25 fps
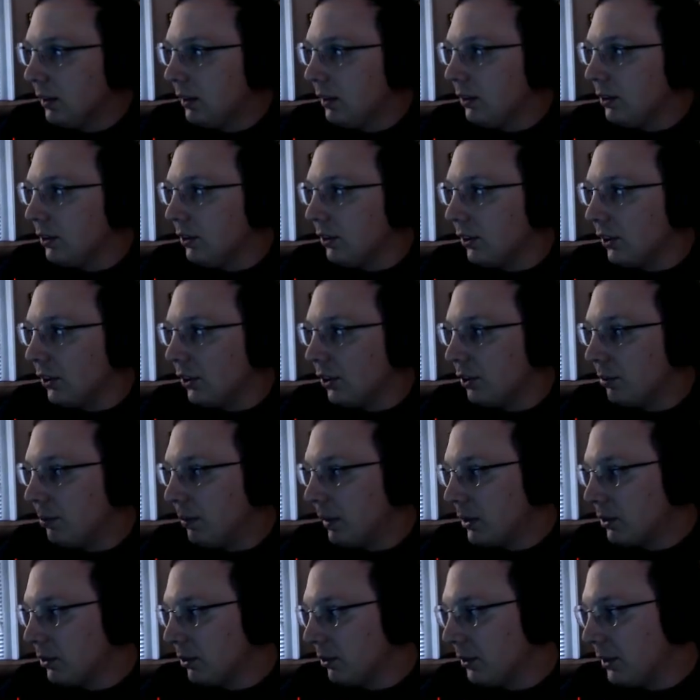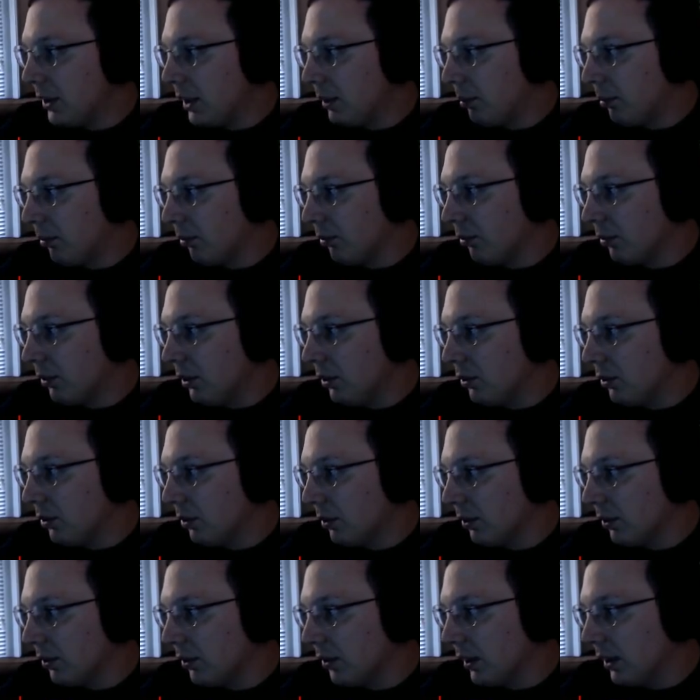It's a special type of
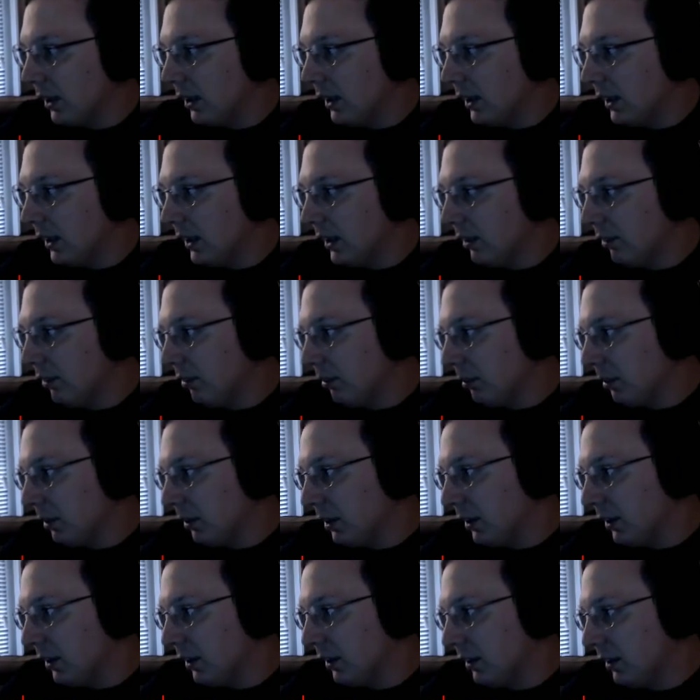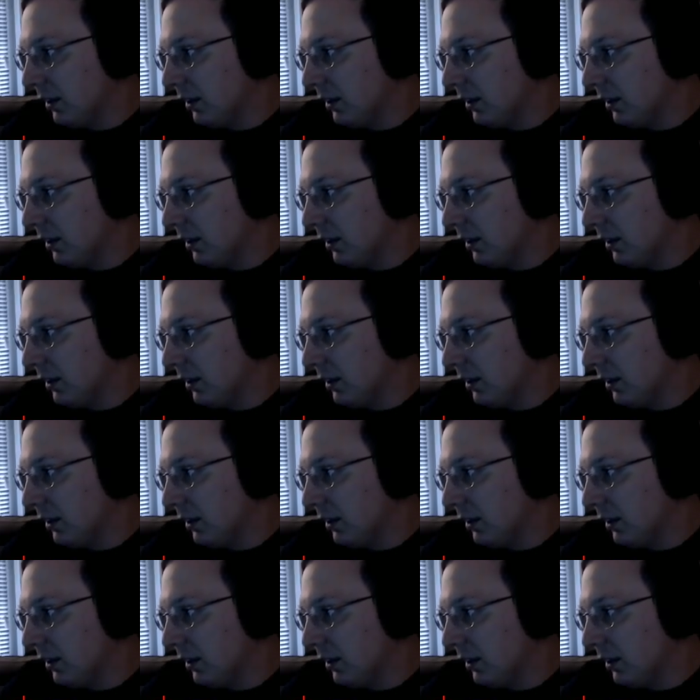resource that I have. I'm going to